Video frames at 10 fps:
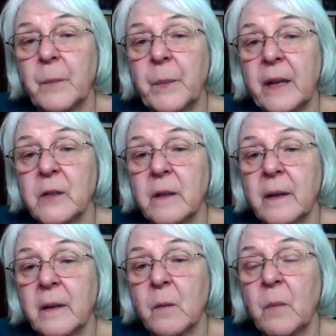Pastor
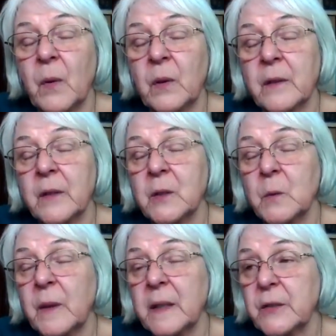Eric Moeller, who
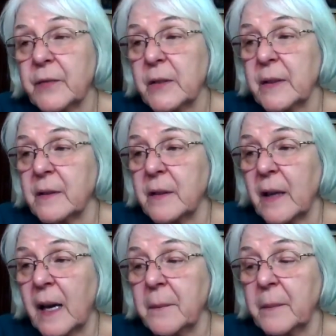was for a
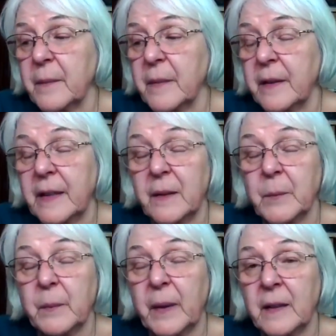time the
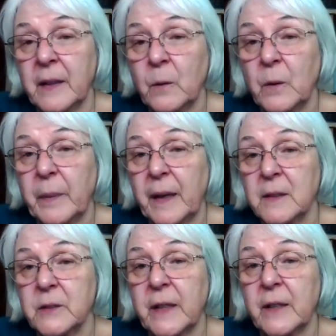bilingual
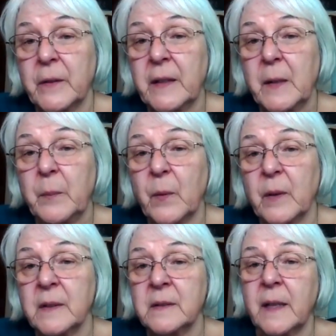pastor at Trinity
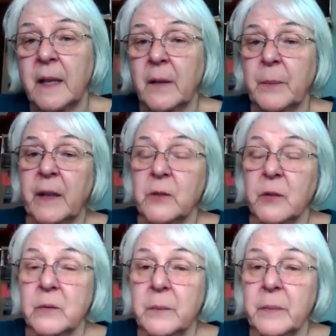Portland, and
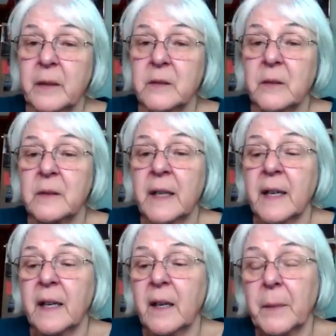Pastor Roberto
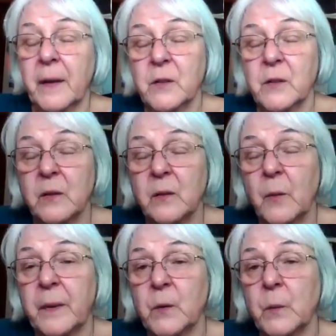and Pastor
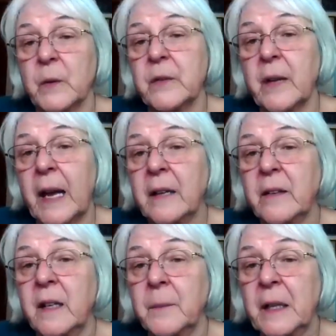Lopez were tag
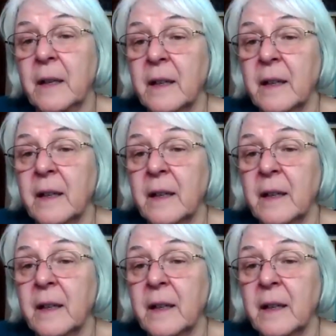teaming